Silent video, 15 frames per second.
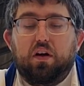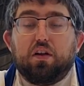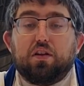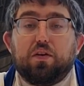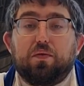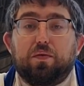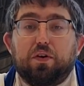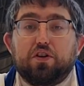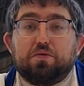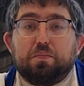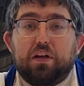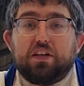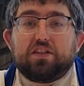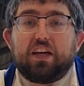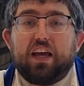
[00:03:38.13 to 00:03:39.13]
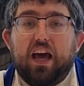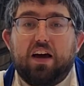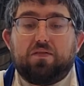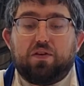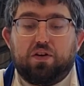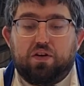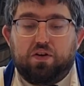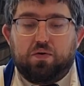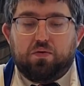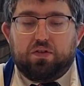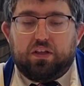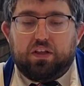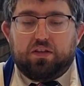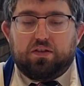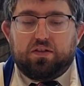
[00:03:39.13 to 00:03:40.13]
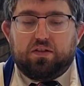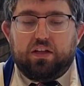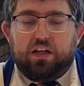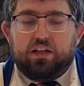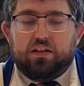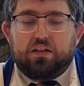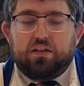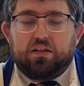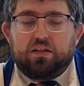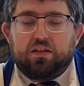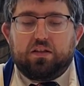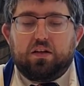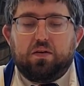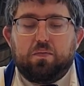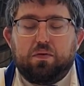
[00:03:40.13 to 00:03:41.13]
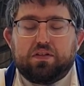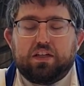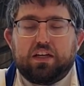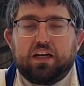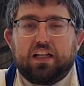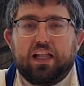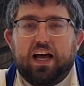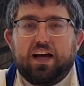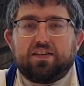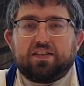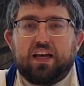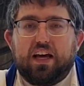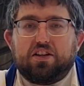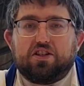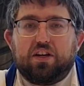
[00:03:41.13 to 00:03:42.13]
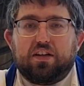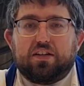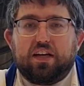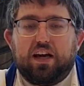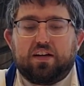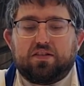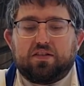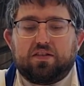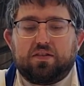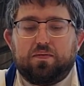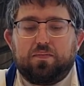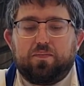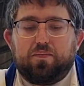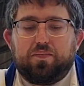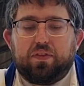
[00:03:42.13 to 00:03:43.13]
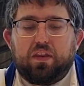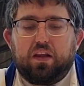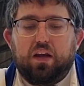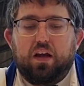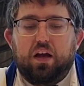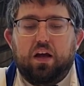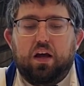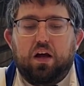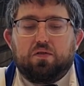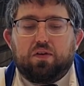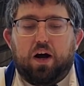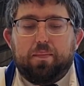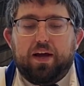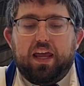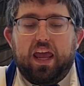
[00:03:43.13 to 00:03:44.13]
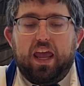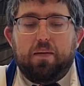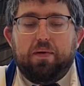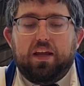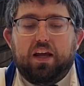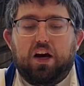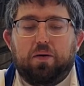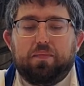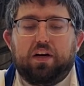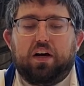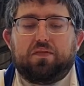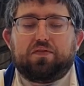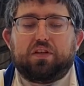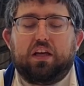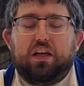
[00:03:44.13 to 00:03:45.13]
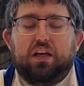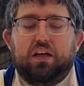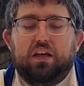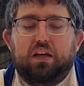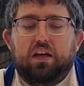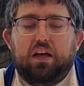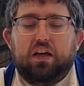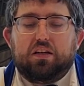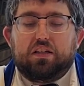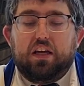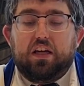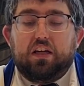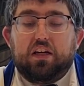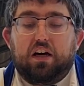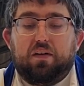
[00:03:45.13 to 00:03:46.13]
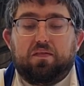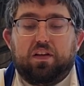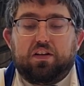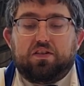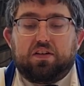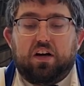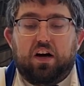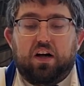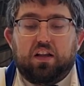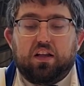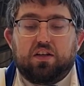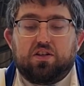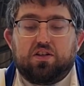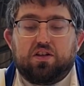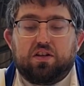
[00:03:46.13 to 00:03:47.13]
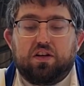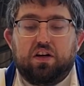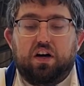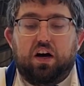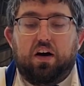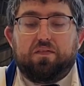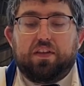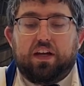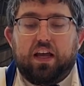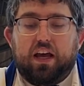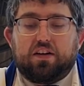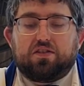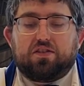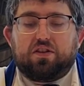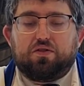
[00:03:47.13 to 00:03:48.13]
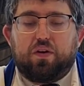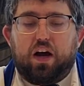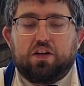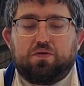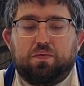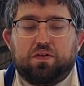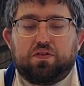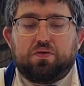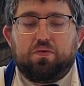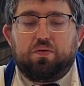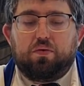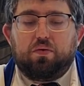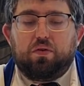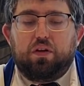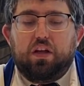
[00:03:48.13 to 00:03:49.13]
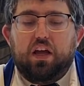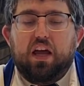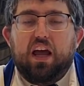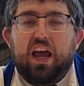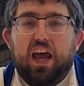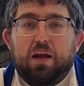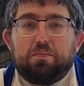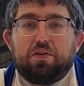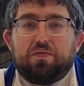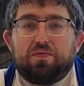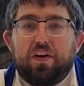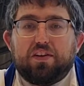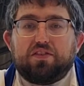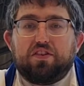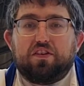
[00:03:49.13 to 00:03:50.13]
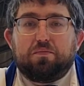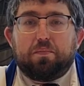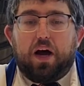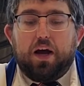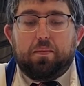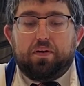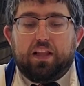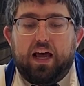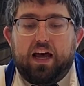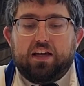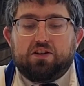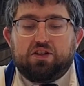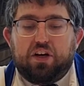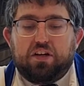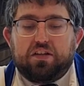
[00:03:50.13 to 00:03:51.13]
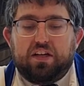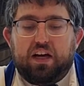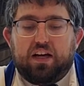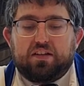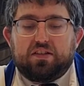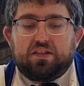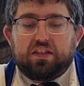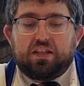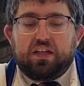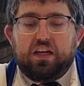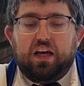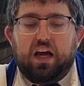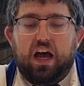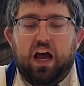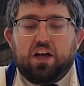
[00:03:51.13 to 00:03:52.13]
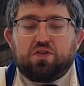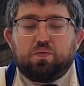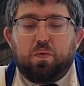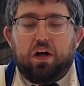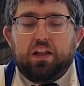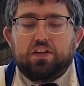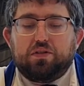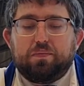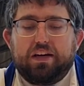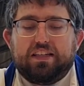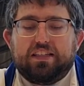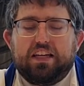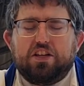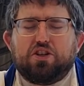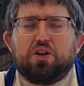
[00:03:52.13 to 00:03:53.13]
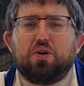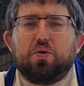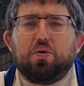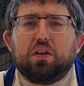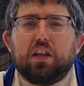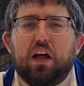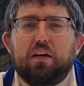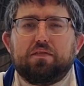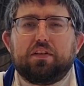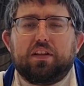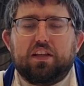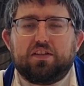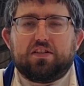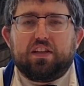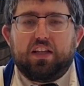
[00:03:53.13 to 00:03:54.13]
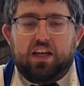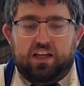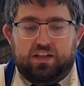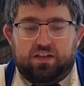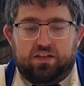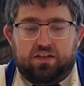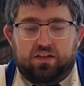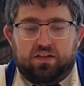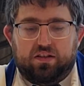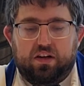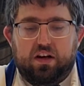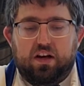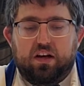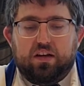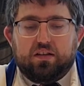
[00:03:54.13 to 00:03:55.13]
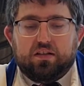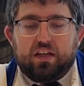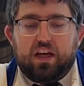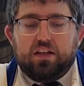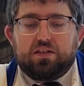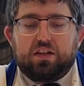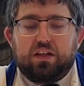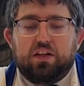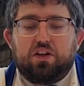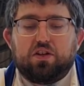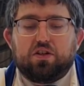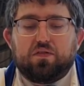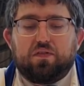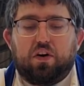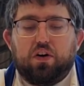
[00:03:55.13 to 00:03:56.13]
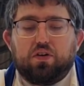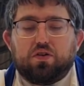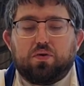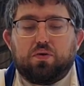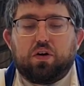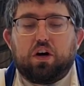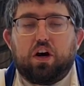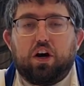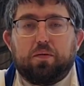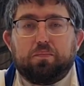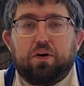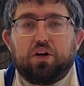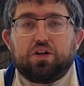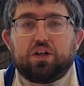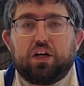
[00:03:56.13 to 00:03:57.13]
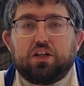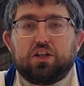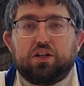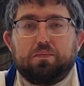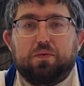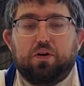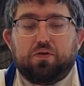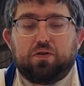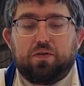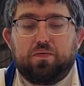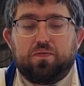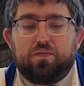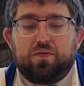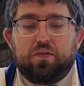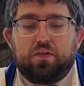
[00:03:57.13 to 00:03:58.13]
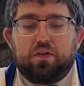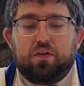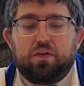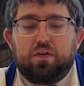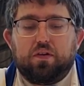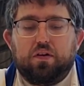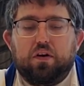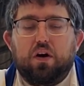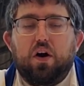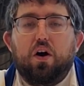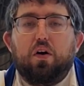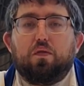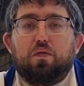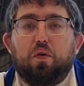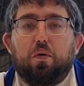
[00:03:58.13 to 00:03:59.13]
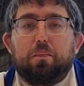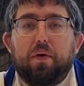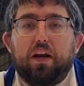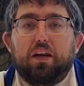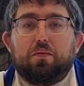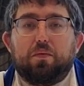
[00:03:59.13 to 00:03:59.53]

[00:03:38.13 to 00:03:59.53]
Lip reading: The first place I ever used this lens was in a class at JTS. Rabbi Amy Kalmanovsky, Dean of List College, of the Keck's Graduate School, and Professor of Bible at JTS, as well as my teacher who loved this lens, says in her Devar Torah on Parshat Shemot, "For many